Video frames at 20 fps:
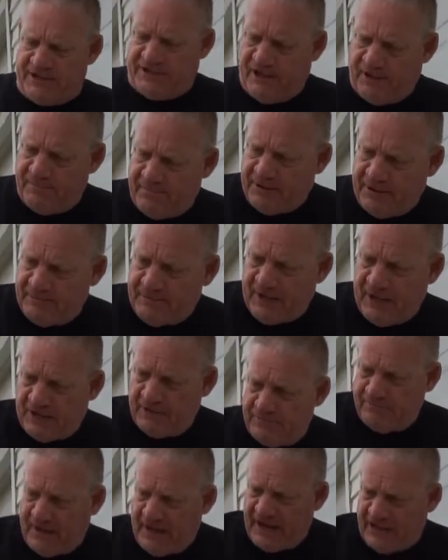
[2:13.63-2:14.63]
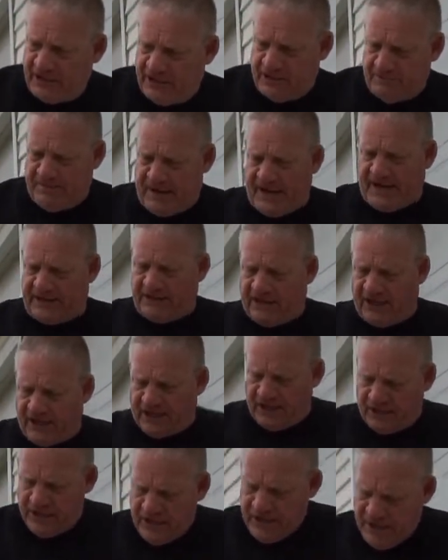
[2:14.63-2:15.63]
dumping them out in back of the back
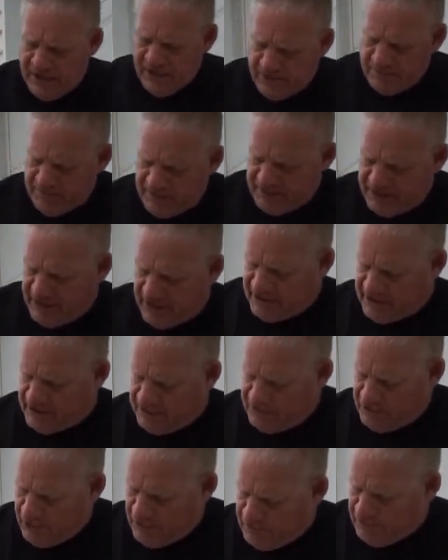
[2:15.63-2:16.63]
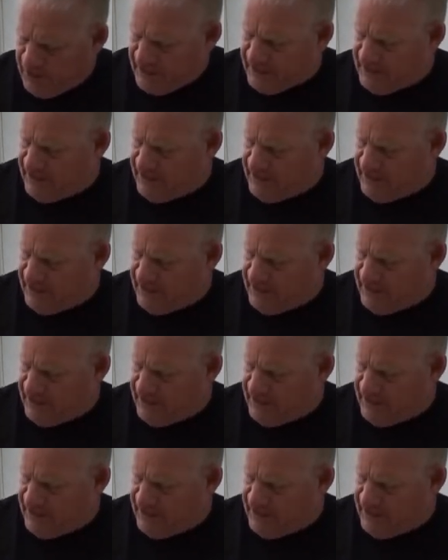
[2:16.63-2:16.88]
tire, because if you bring